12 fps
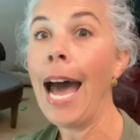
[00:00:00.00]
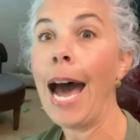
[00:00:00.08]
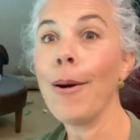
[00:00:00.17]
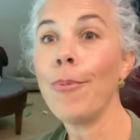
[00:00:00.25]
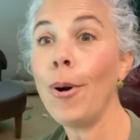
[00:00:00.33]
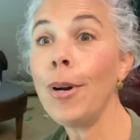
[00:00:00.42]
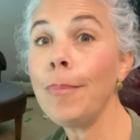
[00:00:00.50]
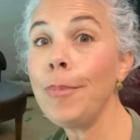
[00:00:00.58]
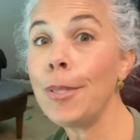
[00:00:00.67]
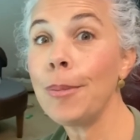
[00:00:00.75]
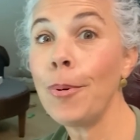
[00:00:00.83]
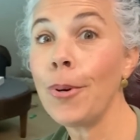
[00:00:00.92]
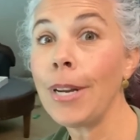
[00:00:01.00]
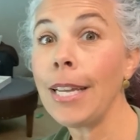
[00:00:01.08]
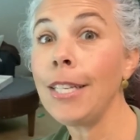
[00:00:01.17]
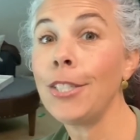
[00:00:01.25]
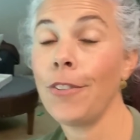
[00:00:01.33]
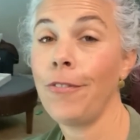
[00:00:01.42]
I woke up this
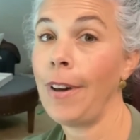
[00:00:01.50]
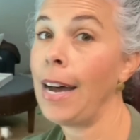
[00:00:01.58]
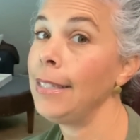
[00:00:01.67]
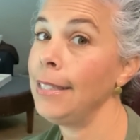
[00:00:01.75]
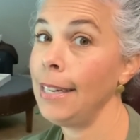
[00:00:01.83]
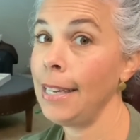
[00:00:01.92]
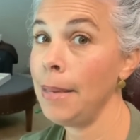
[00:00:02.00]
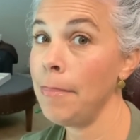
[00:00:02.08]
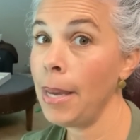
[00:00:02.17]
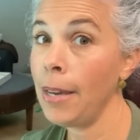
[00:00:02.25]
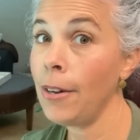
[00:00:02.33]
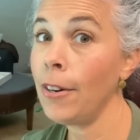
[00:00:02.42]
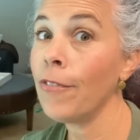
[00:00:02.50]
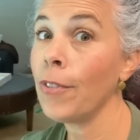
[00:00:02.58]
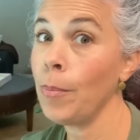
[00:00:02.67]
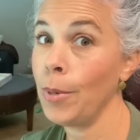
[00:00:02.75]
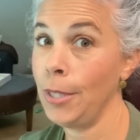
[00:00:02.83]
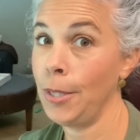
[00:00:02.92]
morning to find an email
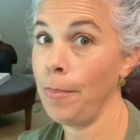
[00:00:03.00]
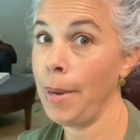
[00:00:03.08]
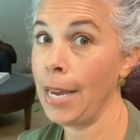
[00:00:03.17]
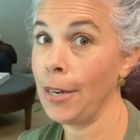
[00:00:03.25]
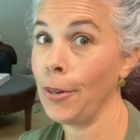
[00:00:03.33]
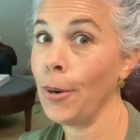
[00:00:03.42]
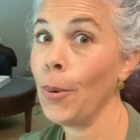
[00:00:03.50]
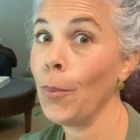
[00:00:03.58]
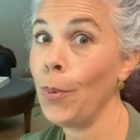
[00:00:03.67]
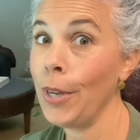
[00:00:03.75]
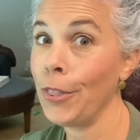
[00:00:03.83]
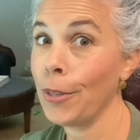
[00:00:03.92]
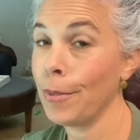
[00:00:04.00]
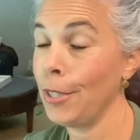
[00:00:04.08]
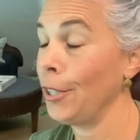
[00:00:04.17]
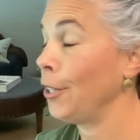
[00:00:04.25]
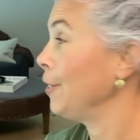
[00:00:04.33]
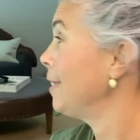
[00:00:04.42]
from Wisdom Panel with the
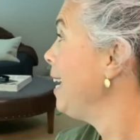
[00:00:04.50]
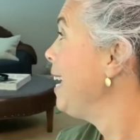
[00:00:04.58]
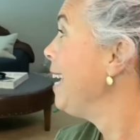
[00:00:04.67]
results.